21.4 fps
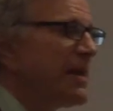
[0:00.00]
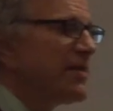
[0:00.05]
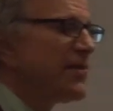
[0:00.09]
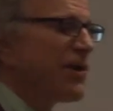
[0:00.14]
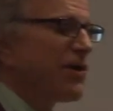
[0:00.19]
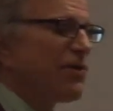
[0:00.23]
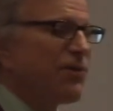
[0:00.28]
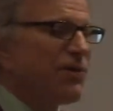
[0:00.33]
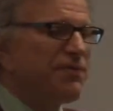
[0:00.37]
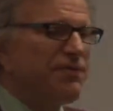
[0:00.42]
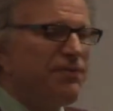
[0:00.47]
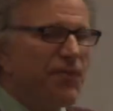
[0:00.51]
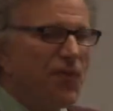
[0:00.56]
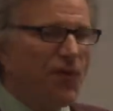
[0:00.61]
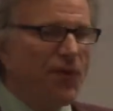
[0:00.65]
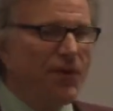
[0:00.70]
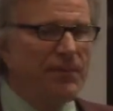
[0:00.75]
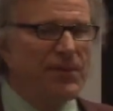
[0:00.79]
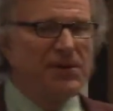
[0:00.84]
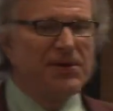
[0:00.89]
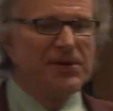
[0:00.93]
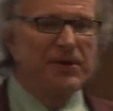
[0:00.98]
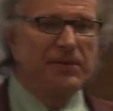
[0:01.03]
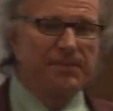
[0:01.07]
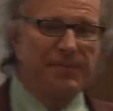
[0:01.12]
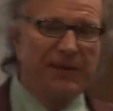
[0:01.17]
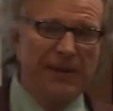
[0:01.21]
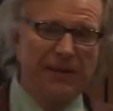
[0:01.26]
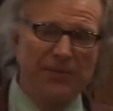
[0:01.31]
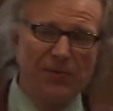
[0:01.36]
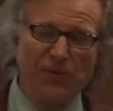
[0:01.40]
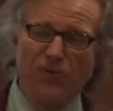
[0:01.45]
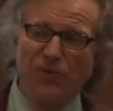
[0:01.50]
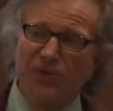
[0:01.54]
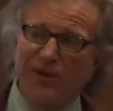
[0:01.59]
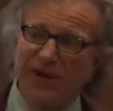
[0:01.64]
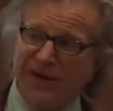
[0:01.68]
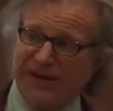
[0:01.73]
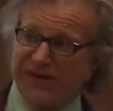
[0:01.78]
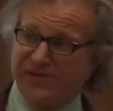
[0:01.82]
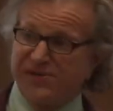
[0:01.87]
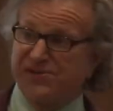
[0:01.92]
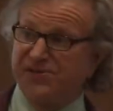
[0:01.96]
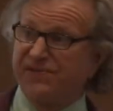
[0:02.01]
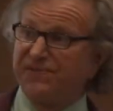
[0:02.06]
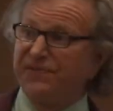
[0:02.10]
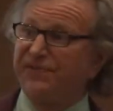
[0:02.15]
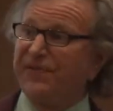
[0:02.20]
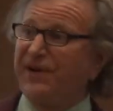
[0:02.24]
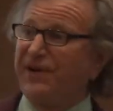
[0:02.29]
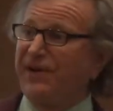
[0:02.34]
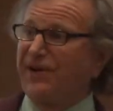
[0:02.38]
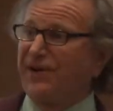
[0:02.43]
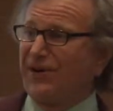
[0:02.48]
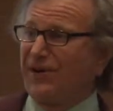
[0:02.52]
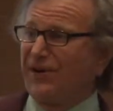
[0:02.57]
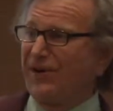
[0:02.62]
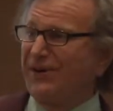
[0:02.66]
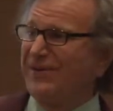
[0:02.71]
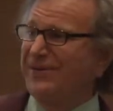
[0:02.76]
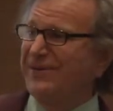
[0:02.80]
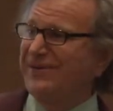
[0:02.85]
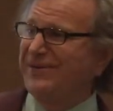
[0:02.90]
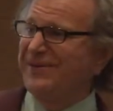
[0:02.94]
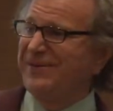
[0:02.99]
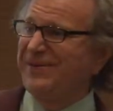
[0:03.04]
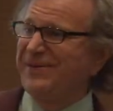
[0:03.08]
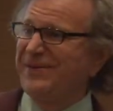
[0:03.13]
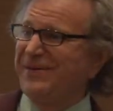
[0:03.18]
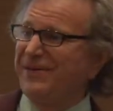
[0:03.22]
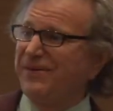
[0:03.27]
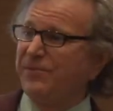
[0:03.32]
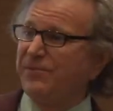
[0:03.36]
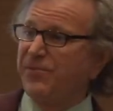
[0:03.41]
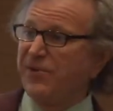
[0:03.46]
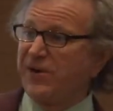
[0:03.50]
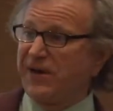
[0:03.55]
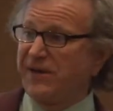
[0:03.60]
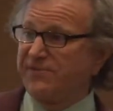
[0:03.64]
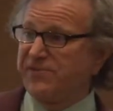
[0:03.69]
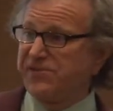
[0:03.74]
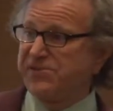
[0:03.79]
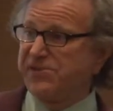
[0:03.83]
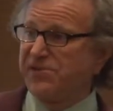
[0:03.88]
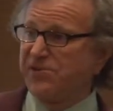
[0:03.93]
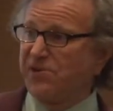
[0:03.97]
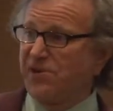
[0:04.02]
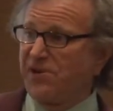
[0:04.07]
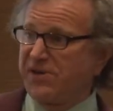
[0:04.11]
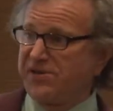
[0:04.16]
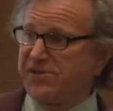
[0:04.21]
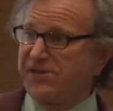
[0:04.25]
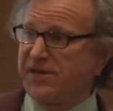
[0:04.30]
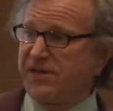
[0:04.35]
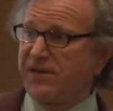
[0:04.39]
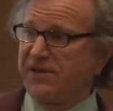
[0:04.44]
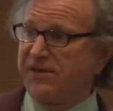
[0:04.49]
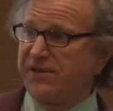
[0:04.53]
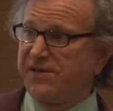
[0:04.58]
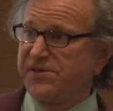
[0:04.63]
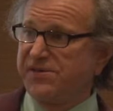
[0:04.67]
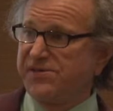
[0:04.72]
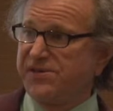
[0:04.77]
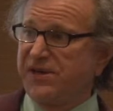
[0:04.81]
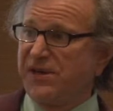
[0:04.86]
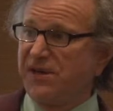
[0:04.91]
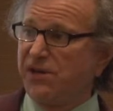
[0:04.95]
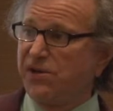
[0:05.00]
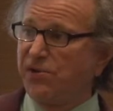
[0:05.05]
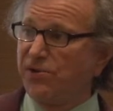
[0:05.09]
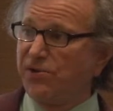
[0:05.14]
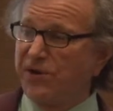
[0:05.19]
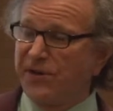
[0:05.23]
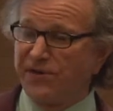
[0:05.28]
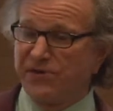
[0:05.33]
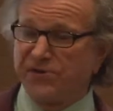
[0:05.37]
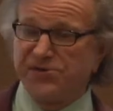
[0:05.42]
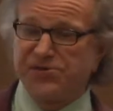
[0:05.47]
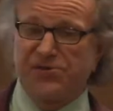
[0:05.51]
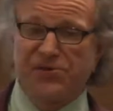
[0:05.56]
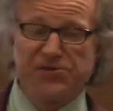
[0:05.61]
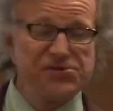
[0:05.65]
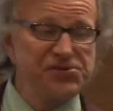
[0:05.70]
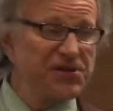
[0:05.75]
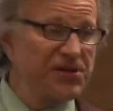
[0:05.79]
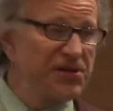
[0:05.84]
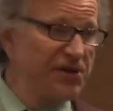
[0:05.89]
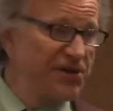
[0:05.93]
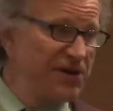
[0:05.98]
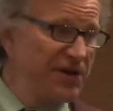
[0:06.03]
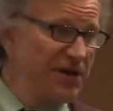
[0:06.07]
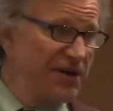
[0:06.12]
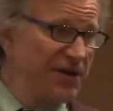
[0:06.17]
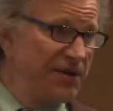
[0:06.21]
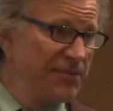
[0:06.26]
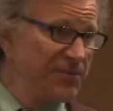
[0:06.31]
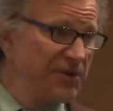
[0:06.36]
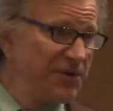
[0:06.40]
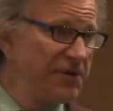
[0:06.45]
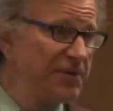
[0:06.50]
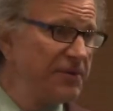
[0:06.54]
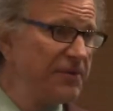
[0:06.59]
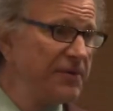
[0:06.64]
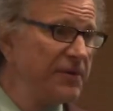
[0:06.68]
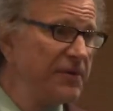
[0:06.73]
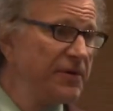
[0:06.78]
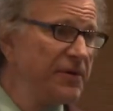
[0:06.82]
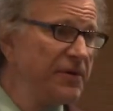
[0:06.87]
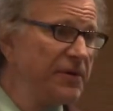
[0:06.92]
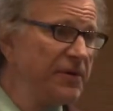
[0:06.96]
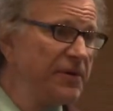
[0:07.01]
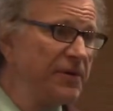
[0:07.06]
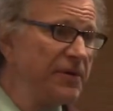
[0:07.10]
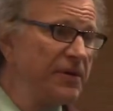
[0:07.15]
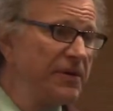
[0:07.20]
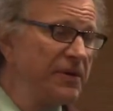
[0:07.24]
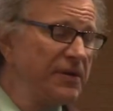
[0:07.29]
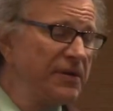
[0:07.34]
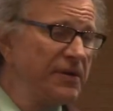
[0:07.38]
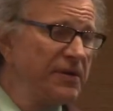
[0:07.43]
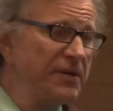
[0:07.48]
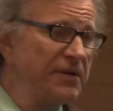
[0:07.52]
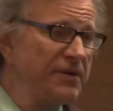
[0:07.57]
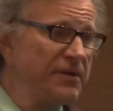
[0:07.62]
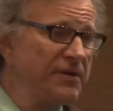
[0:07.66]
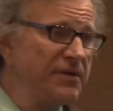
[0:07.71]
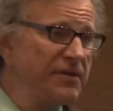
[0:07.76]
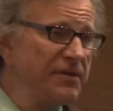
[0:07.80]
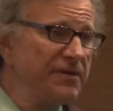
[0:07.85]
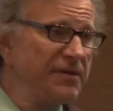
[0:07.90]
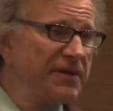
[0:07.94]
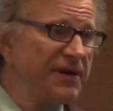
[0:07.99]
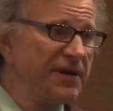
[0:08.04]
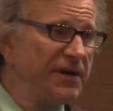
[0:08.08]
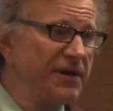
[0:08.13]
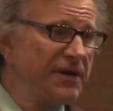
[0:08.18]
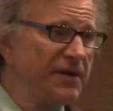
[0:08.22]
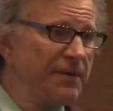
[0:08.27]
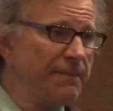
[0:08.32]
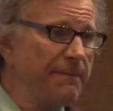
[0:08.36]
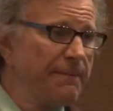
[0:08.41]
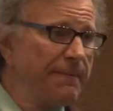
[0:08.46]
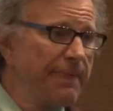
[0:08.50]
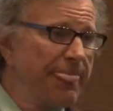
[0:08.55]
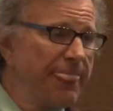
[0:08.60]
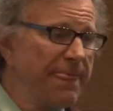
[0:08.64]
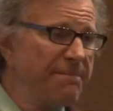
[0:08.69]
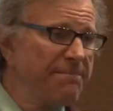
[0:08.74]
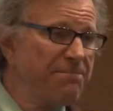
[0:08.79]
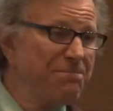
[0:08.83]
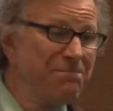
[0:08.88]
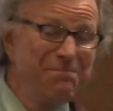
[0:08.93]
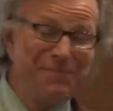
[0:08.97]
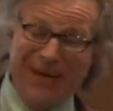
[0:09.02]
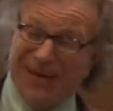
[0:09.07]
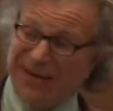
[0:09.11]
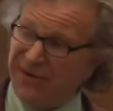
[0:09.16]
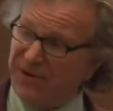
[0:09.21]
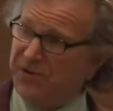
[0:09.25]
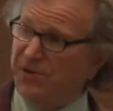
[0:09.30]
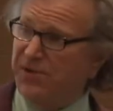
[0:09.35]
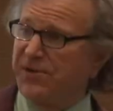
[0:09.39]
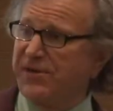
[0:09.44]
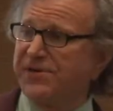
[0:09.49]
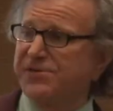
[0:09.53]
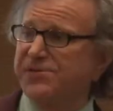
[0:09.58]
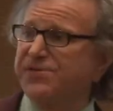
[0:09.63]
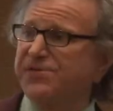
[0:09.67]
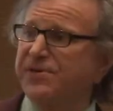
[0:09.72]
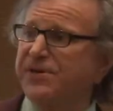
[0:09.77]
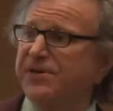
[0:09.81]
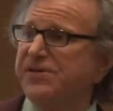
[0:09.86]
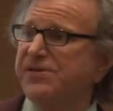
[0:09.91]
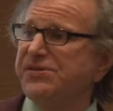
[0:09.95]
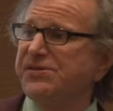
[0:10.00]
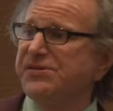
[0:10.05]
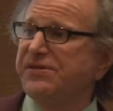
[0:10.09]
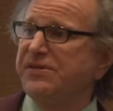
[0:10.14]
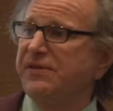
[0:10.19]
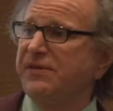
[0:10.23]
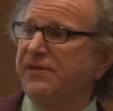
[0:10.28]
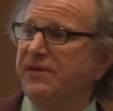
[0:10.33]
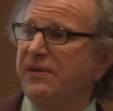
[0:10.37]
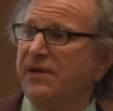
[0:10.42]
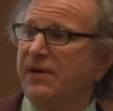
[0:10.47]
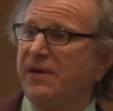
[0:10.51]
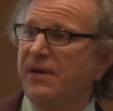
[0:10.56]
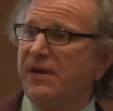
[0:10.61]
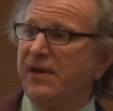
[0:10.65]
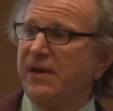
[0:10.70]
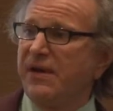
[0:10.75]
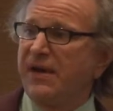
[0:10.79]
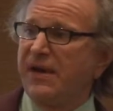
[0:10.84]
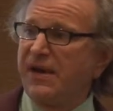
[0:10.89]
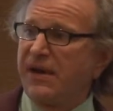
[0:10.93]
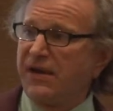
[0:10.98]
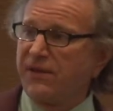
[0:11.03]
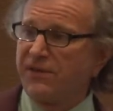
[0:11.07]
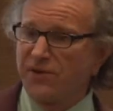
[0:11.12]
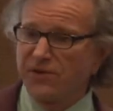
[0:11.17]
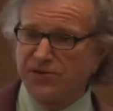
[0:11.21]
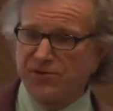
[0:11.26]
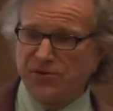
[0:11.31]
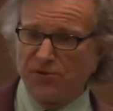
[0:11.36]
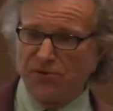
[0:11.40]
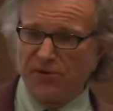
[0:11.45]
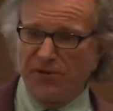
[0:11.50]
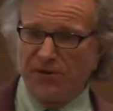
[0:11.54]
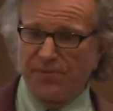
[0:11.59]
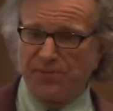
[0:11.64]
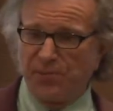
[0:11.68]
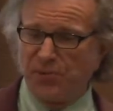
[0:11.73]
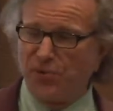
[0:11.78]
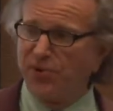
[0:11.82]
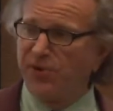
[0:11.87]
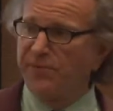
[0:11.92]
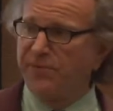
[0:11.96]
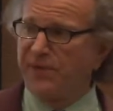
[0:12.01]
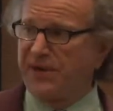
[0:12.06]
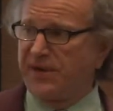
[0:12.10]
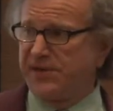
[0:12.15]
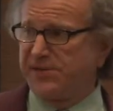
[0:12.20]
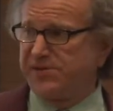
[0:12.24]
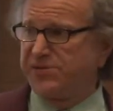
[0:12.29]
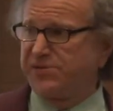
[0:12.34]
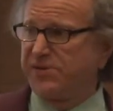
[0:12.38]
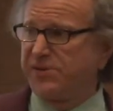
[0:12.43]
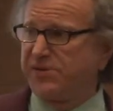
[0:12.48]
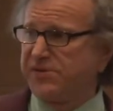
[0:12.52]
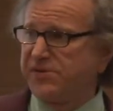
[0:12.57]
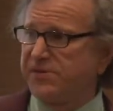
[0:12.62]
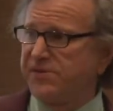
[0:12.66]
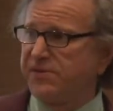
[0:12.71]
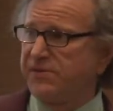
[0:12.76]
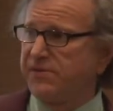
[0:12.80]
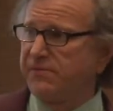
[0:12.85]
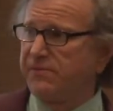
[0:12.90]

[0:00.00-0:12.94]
There were 4 million people who got a severe privacy loss out of this, including their Social Security number, their medical histories, and their total employment histories.